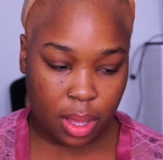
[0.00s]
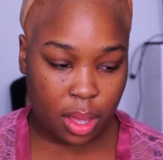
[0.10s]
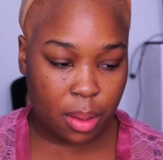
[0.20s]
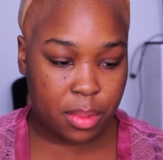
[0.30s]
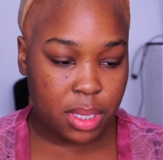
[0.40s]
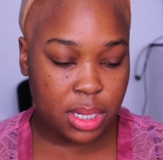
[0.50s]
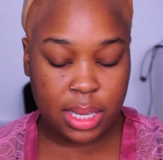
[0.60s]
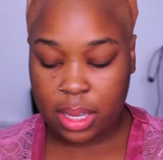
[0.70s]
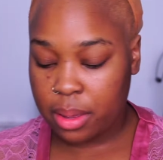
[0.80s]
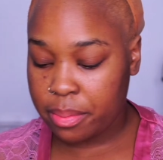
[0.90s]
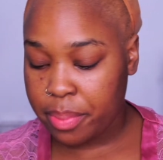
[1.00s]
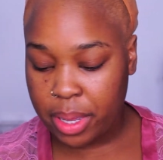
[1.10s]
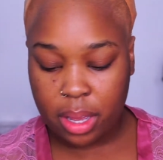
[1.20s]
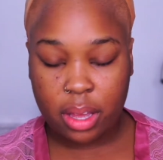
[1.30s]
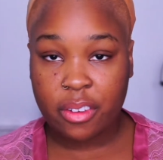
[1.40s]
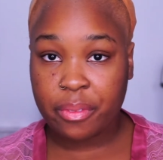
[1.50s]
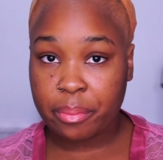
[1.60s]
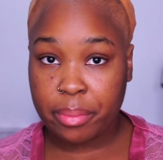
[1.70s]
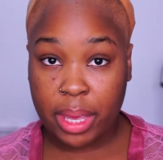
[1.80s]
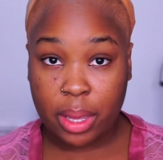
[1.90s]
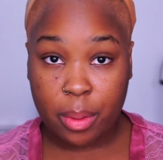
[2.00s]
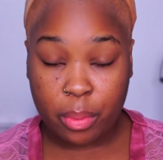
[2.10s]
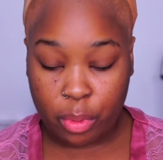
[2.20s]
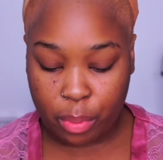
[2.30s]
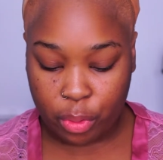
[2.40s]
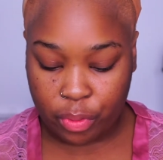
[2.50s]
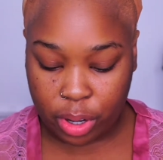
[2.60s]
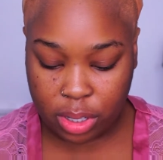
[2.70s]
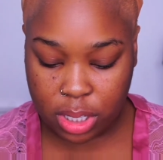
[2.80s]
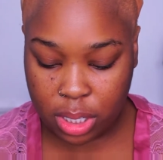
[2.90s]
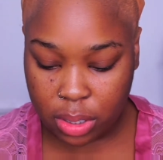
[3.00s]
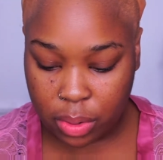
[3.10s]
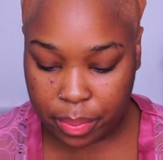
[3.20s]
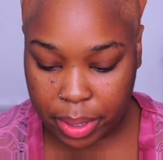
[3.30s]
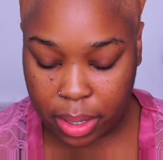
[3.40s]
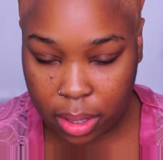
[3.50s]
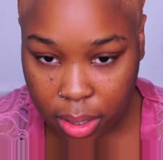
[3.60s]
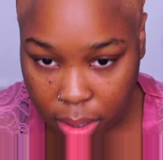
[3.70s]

I'm just gonna take a bit of makeup remover, just a little bit.